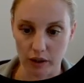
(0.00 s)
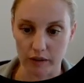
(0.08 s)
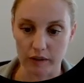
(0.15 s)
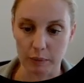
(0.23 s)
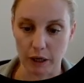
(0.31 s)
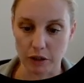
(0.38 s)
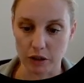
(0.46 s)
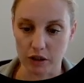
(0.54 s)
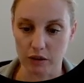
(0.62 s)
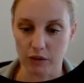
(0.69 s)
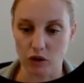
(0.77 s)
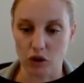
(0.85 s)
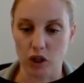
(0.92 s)
especially
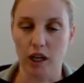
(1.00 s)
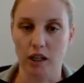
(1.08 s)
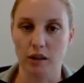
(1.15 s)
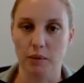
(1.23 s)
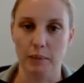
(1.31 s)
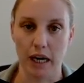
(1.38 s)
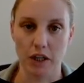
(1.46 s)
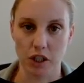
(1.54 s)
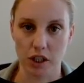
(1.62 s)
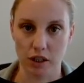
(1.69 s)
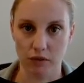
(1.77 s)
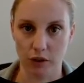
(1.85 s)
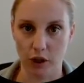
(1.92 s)
if you're trying to match a
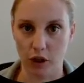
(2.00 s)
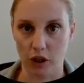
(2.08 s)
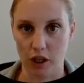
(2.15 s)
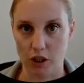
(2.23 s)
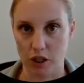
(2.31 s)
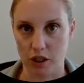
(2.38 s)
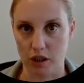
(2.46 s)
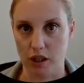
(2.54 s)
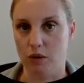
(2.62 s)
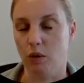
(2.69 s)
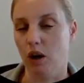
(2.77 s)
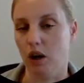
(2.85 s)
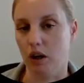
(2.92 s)
configuration that
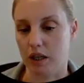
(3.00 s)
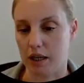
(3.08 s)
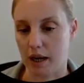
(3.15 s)
you already